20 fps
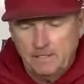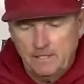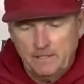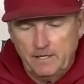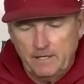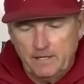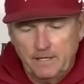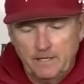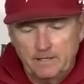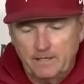
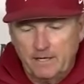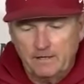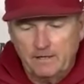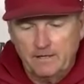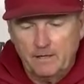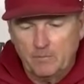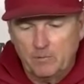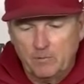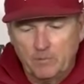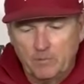and then to get
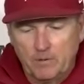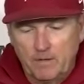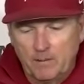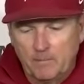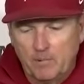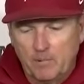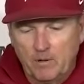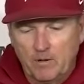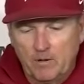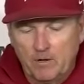that double
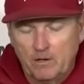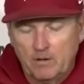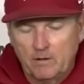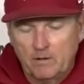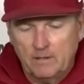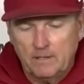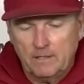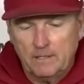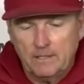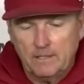play ball,
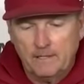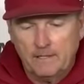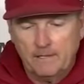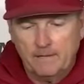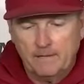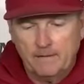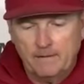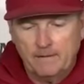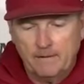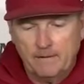
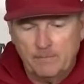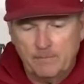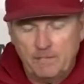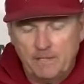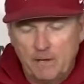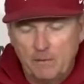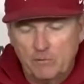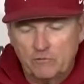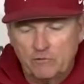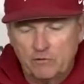uh, I mean,
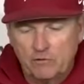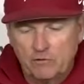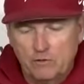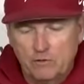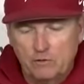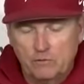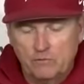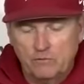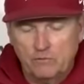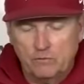that was
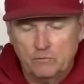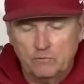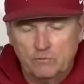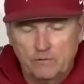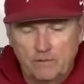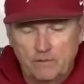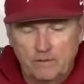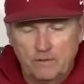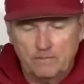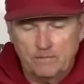huge. It
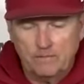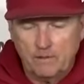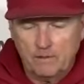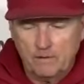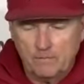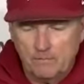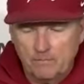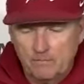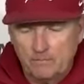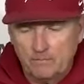was a
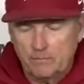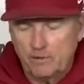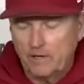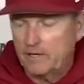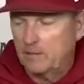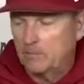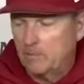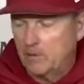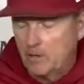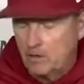
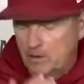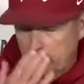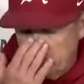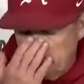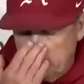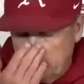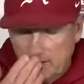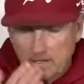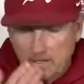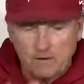breaking ball
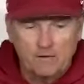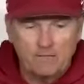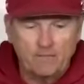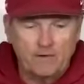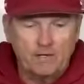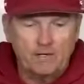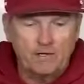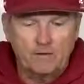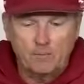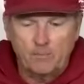that hit off
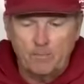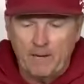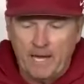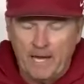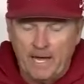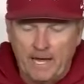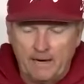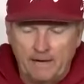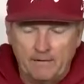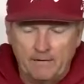the end of the
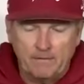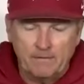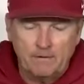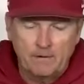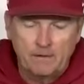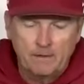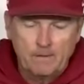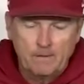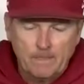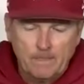bat. And
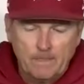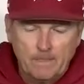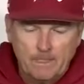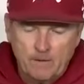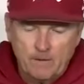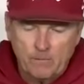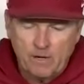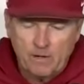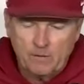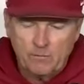
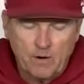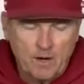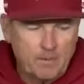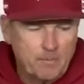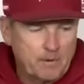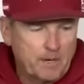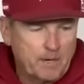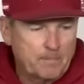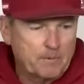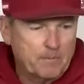we had
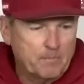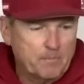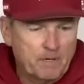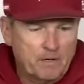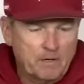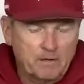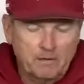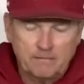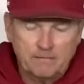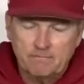Robert up the
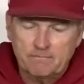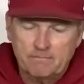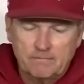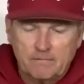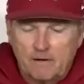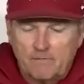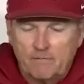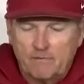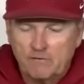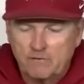middle, and
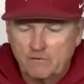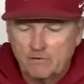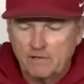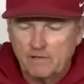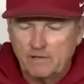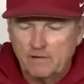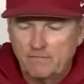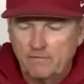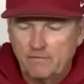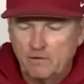
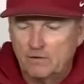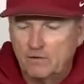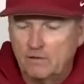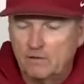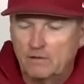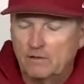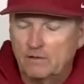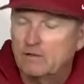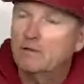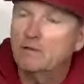obviously he
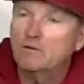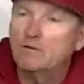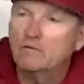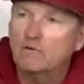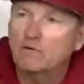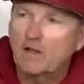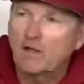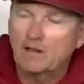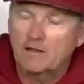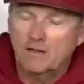fielded it and knew
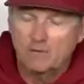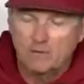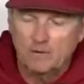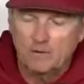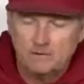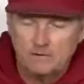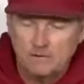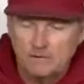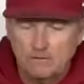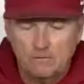exactly
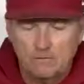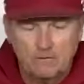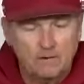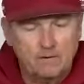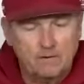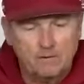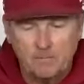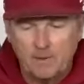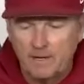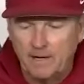what to do run
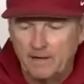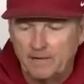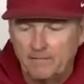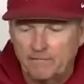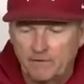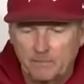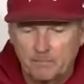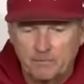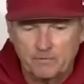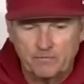to the bag,
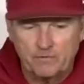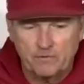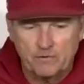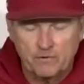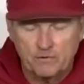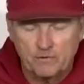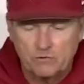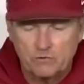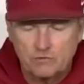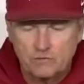flip
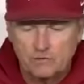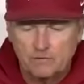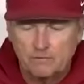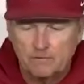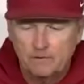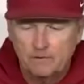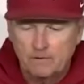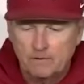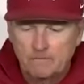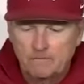first. And